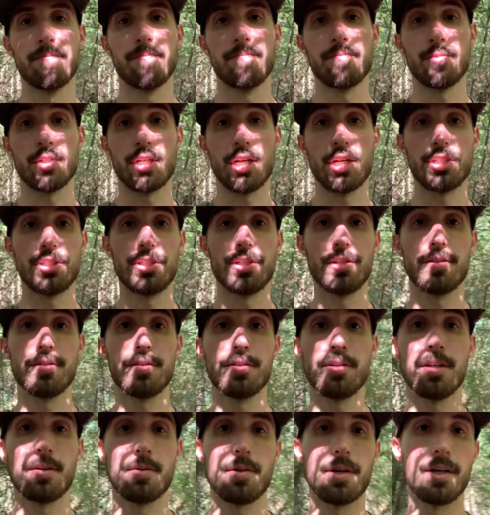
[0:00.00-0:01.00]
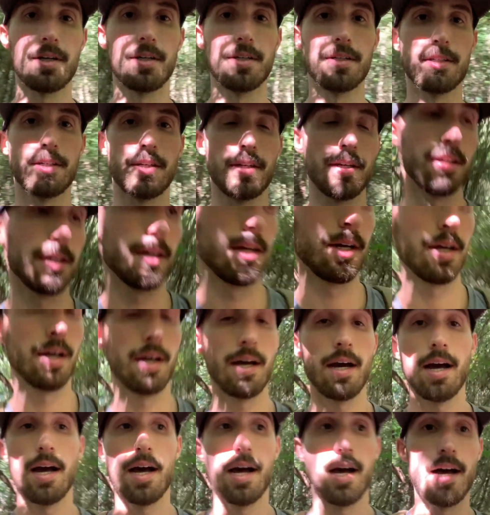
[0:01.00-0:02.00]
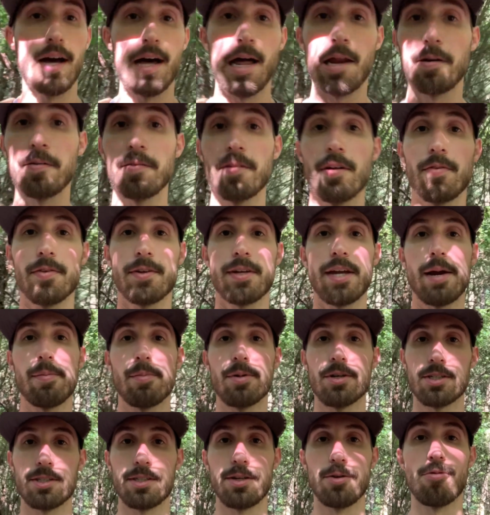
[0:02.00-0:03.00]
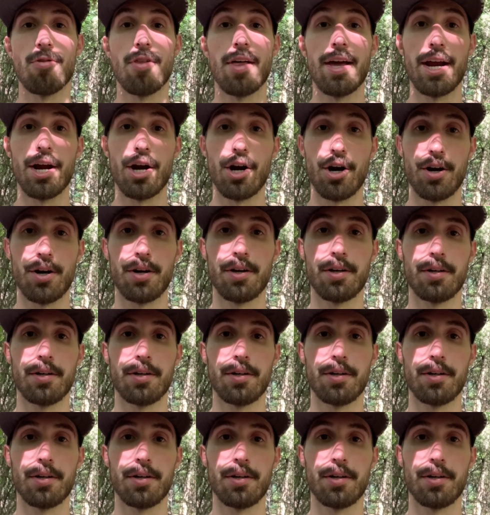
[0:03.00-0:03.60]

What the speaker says: which I shouldn't, because I don't even know if the camera's still there.